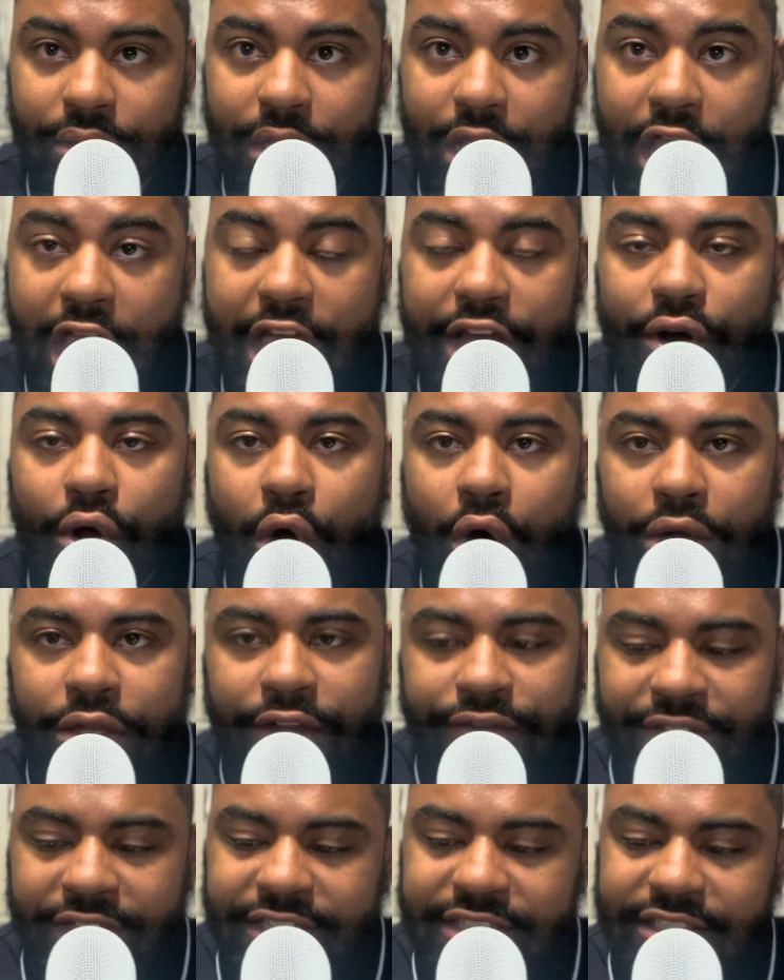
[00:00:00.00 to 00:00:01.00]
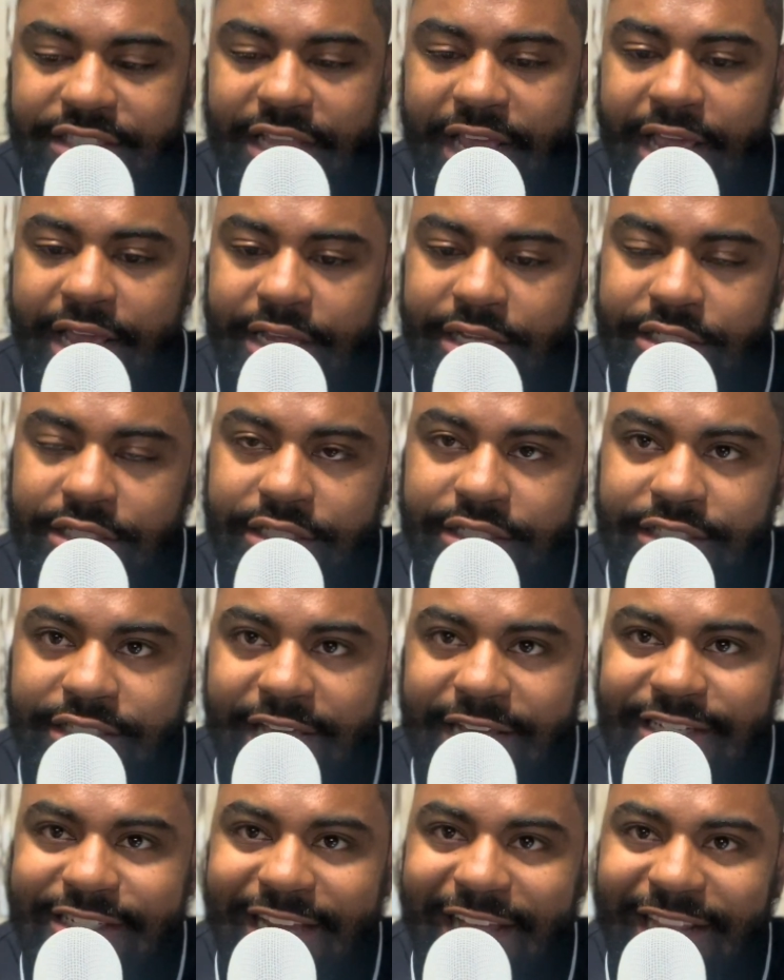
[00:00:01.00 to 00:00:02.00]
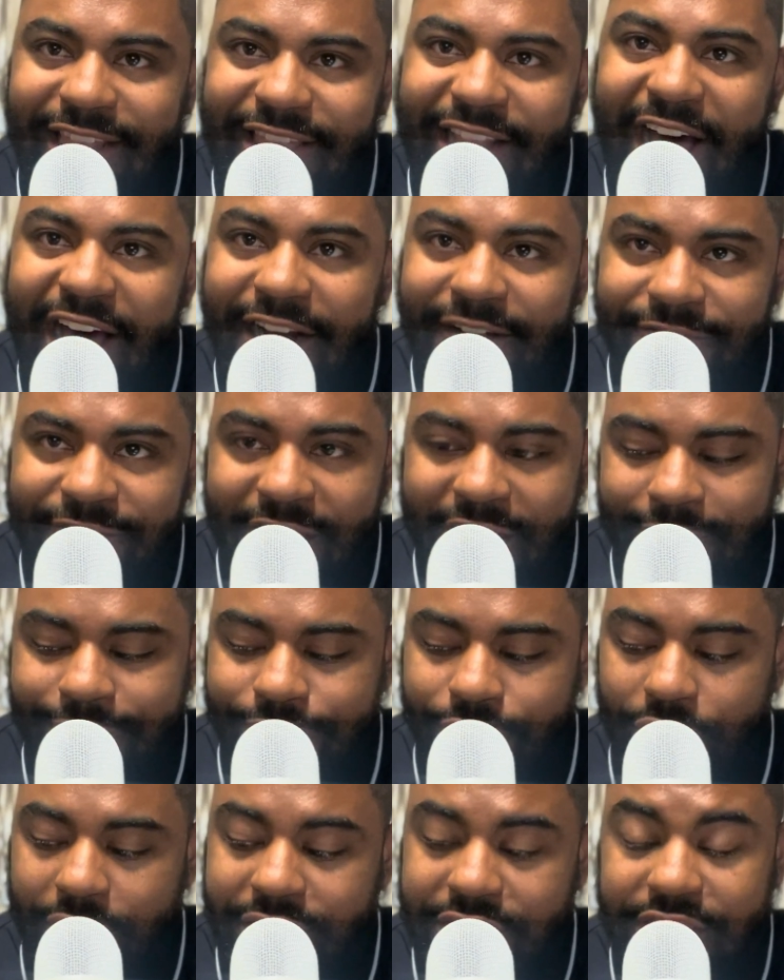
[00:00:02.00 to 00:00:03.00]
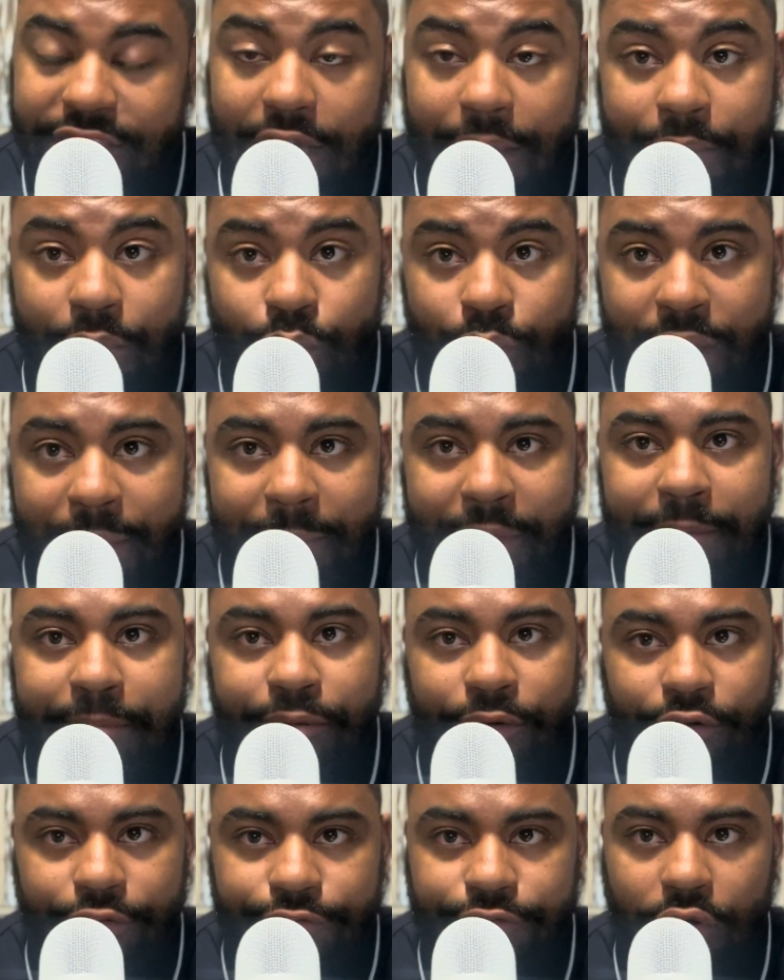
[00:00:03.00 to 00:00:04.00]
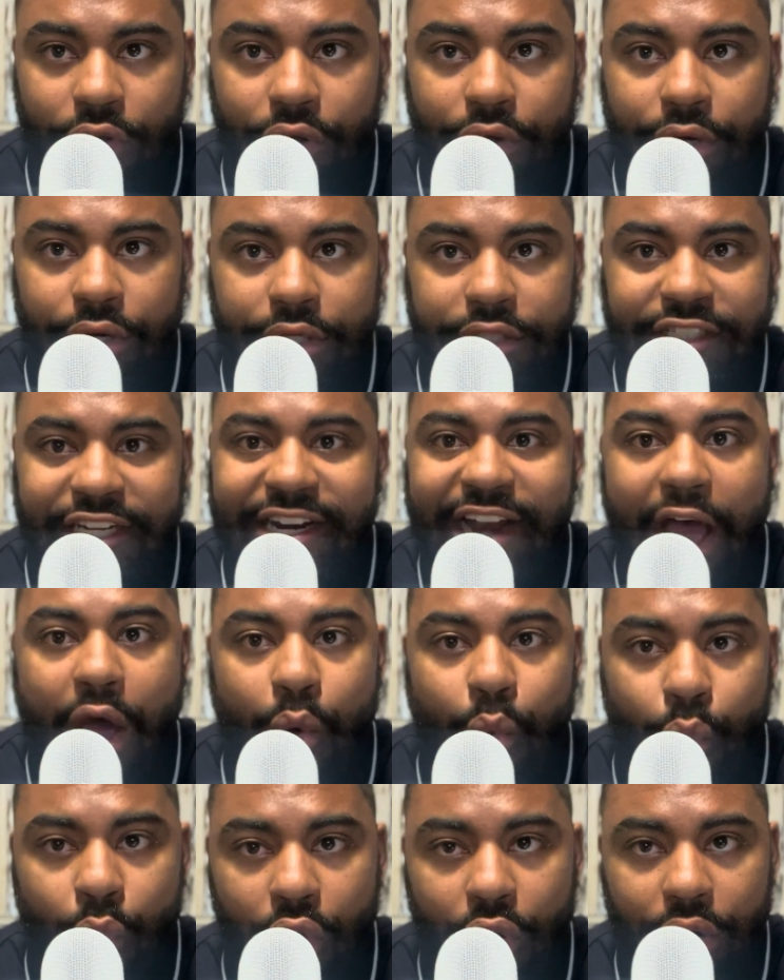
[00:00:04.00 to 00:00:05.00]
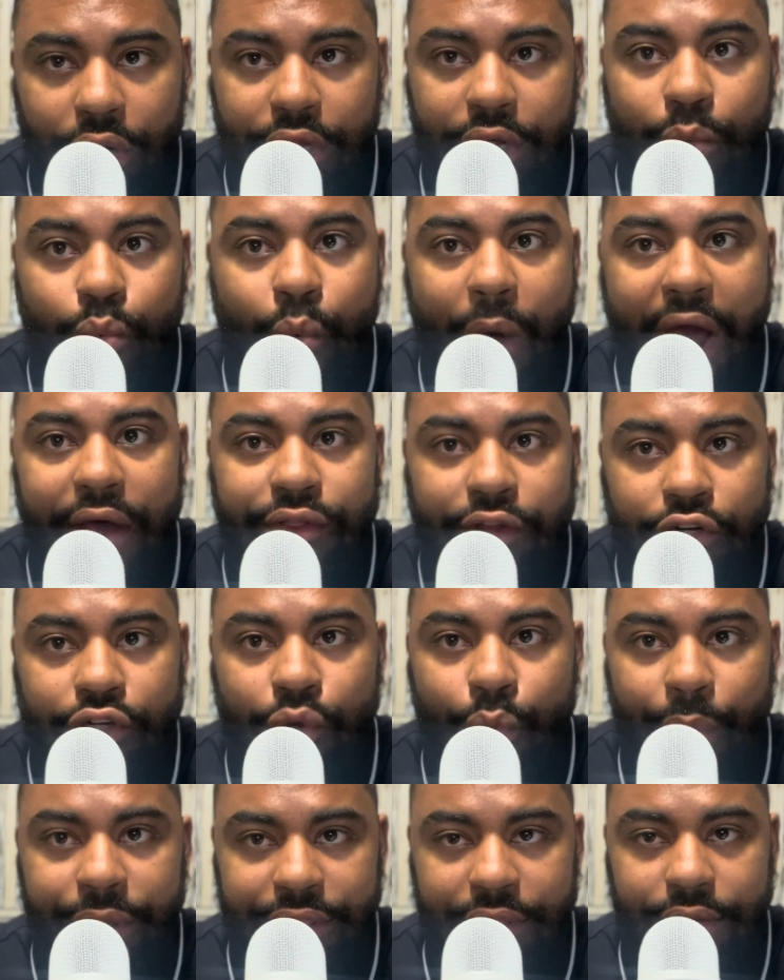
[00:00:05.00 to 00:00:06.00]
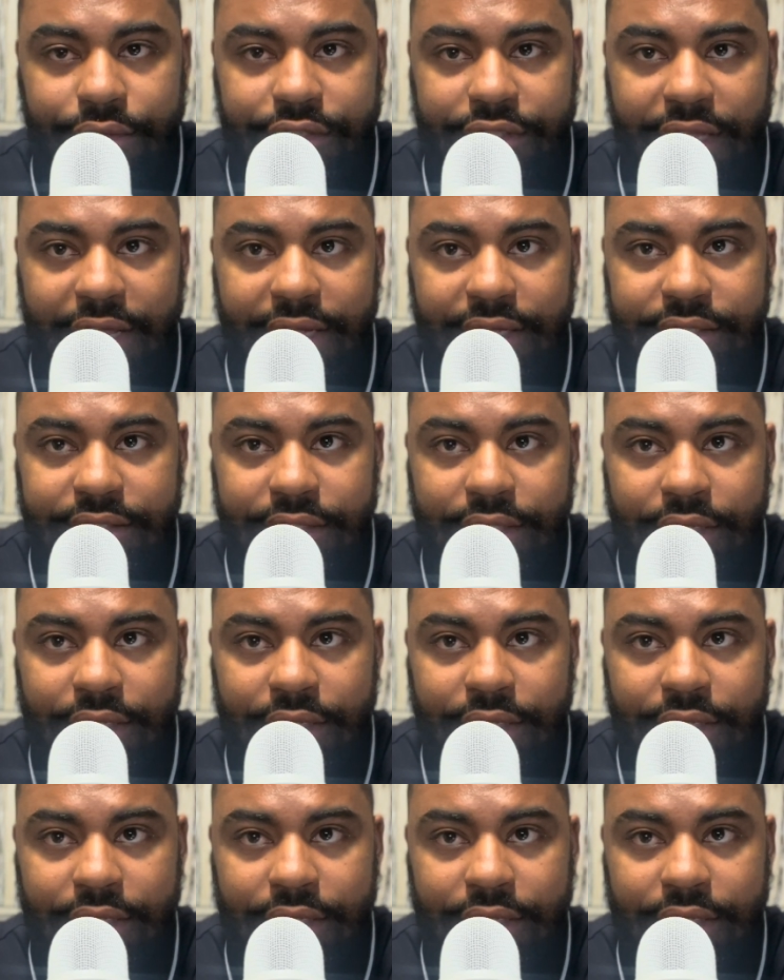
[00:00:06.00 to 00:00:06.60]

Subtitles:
And all of these things takes a lot of effort, and some women prefer to not work while they're doing those things.